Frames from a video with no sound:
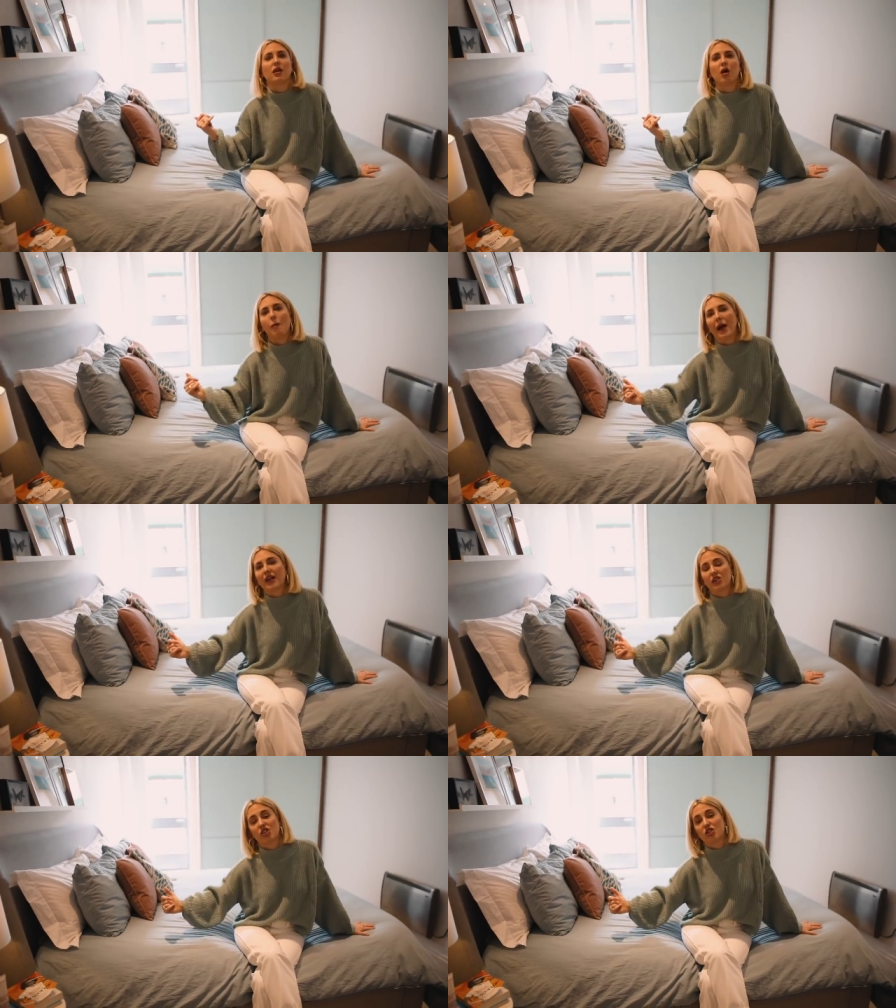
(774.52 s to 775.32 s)
like lower
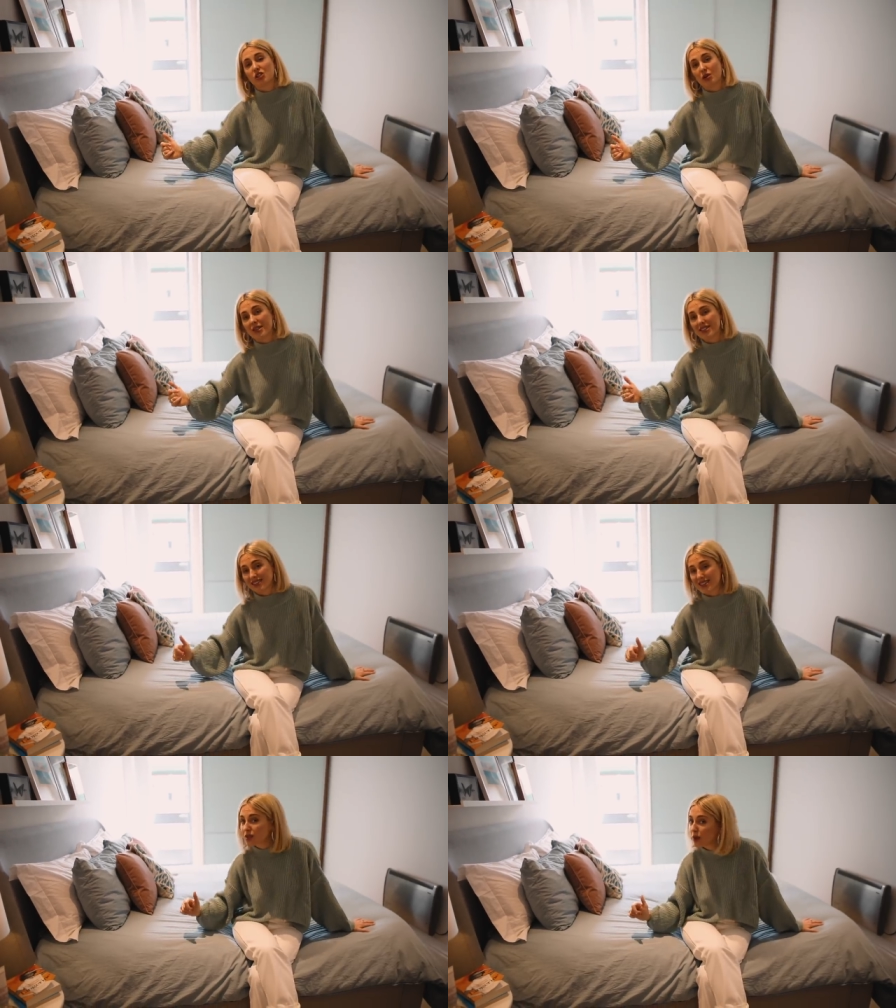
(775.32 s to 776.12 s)
back issues too, and he
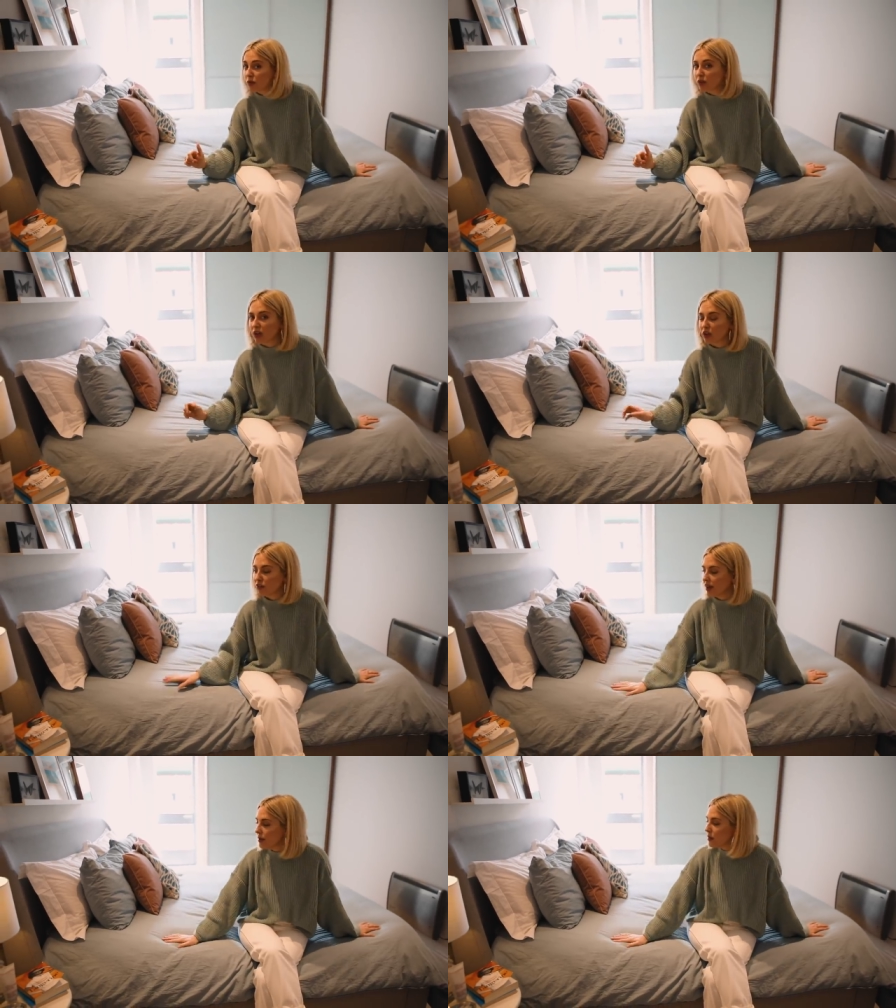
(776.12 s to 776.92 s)
says it's been really good
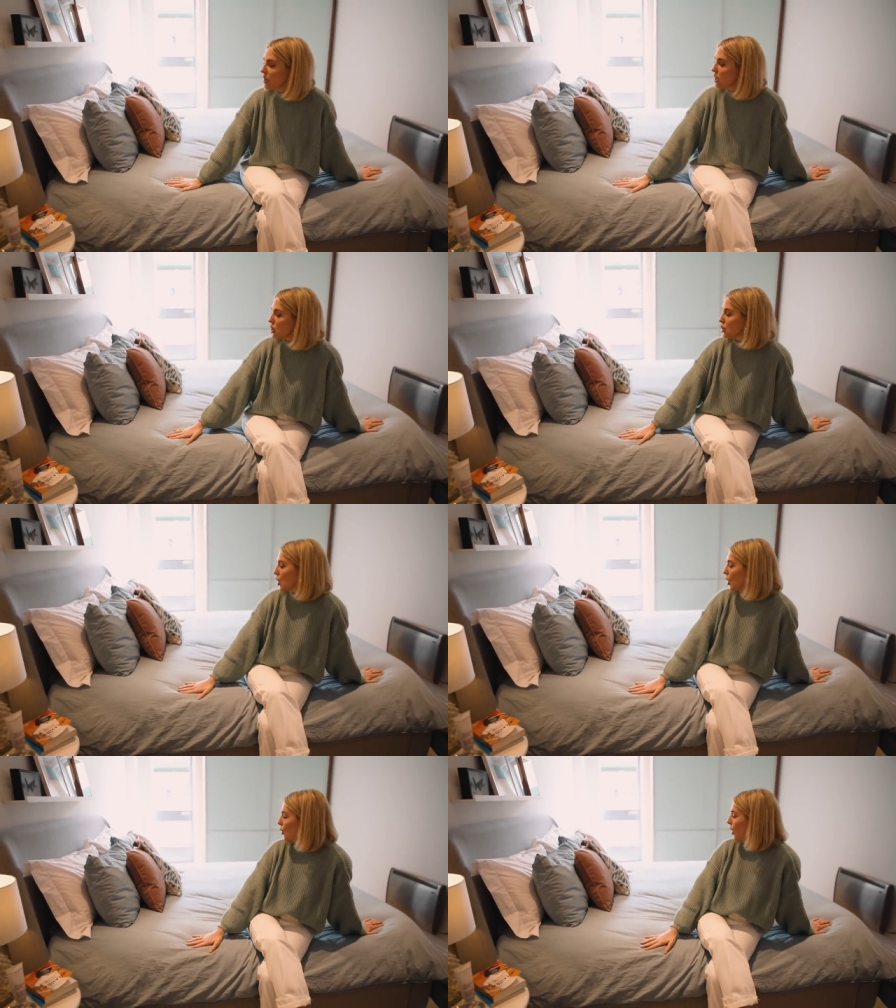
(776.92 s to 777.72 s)
for him.
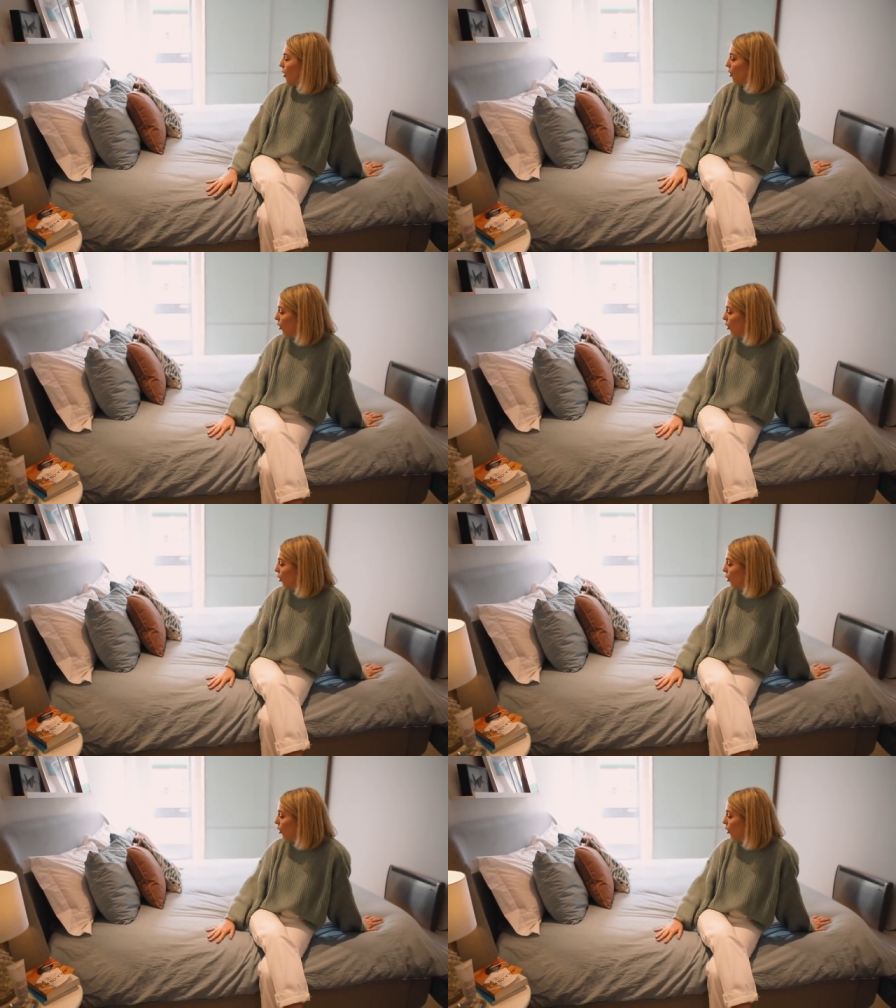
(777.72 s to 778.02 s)
So